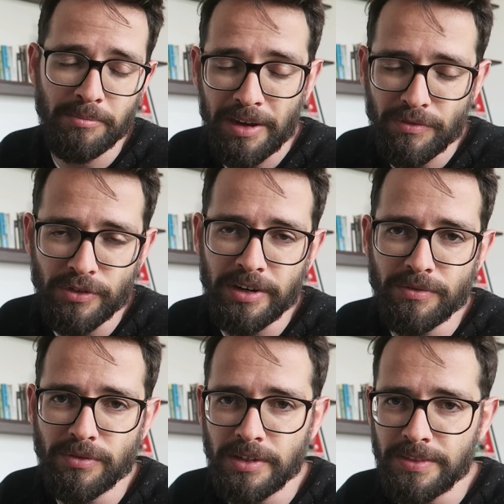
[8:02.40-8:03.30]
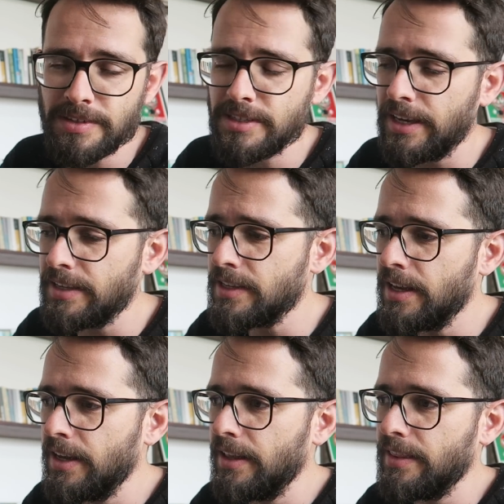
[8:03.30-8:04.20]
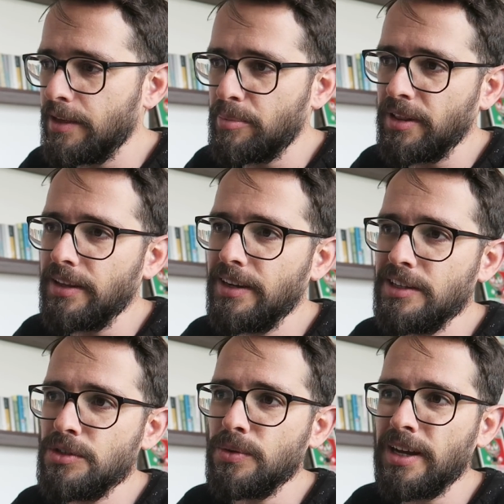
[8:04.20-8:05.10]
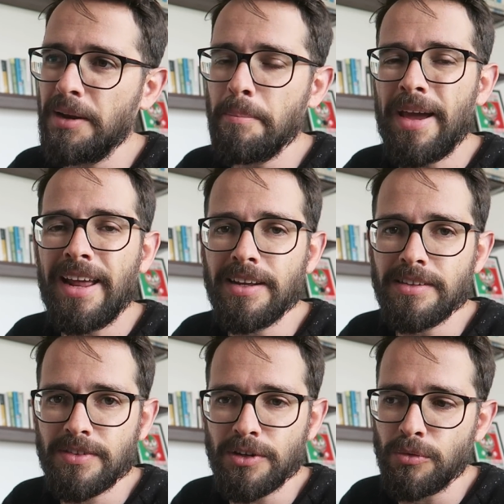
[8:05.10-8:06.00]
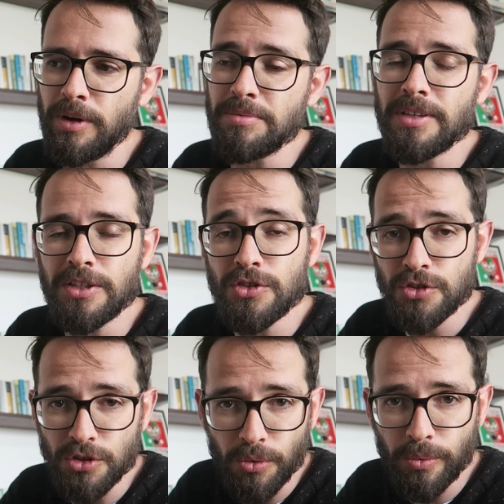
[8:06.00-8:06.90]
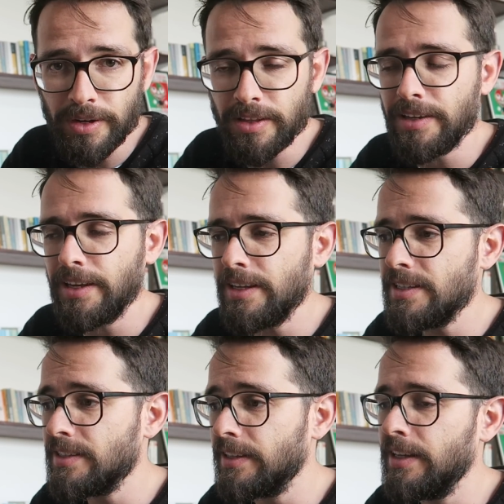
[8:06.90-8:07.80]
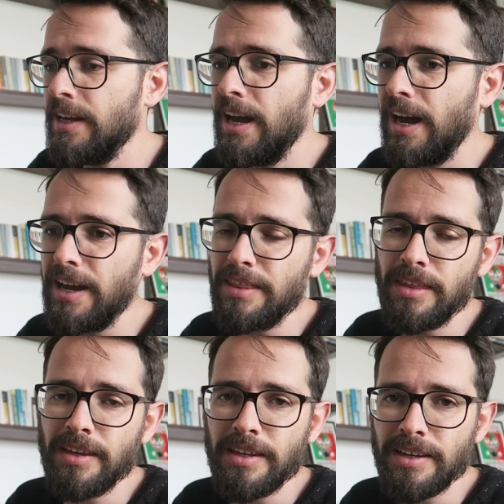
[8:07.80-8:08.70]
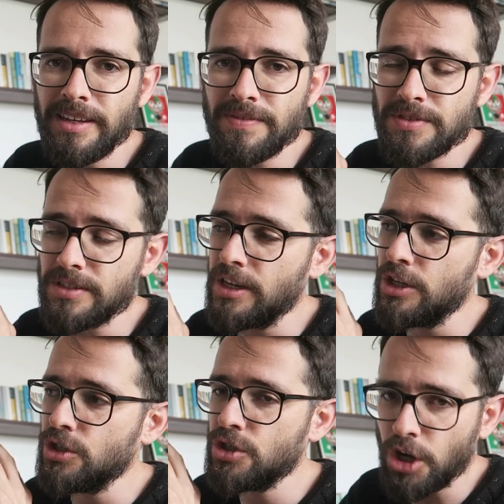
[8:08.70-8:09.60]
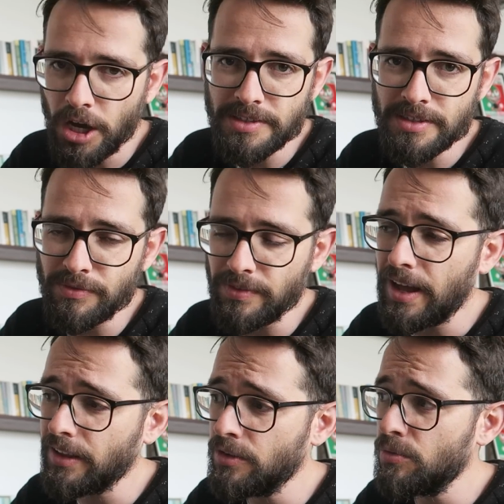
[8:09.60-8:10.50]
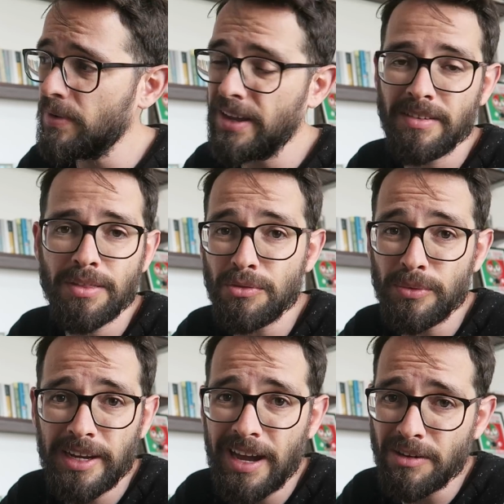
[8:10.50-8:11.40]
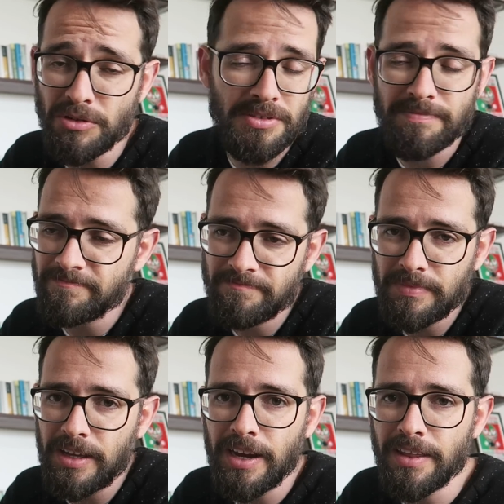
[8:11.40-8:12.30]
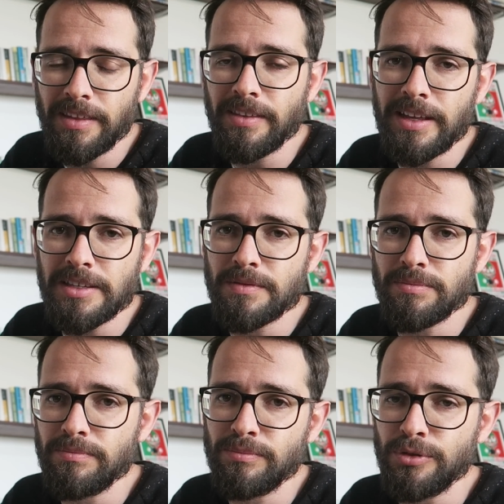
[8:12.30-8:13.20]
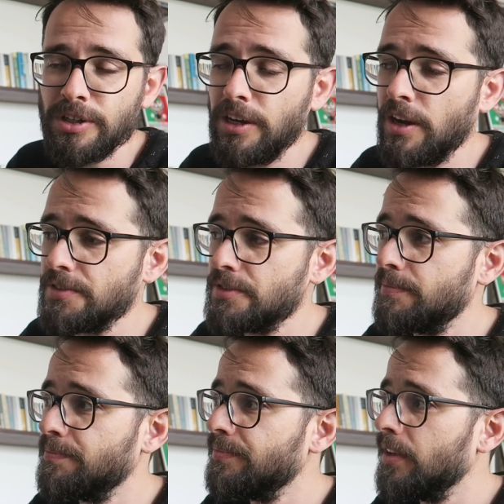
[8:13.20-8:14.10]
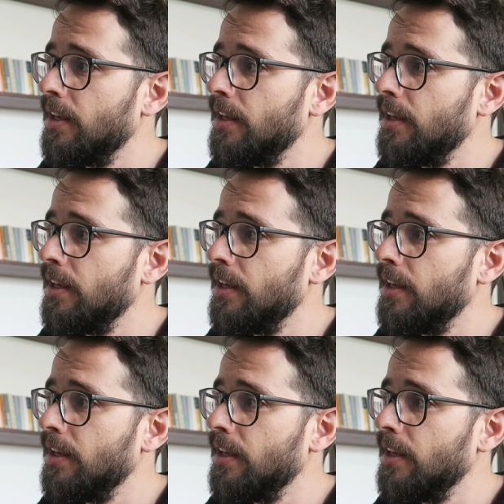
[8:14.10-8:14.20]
my friend in this case the ability to kind of manage their website so quickly and easily i think it gives tons of value and three hours i think that's pretty awesome